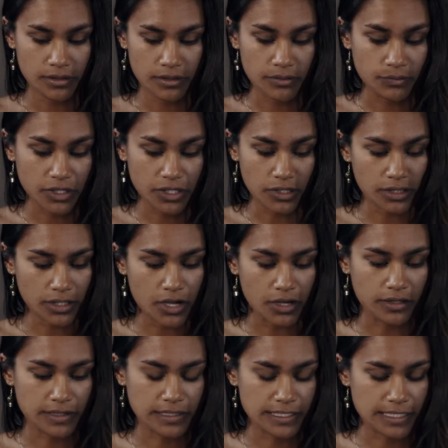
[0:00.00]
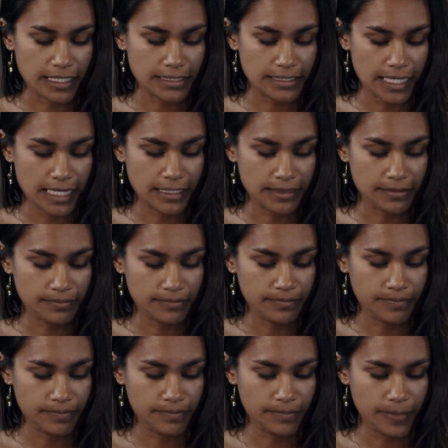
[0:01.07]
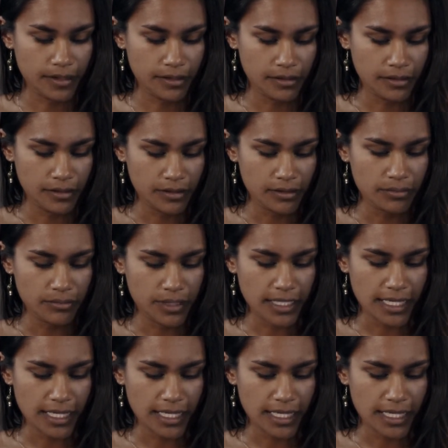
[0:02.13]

And we got along and started dating. But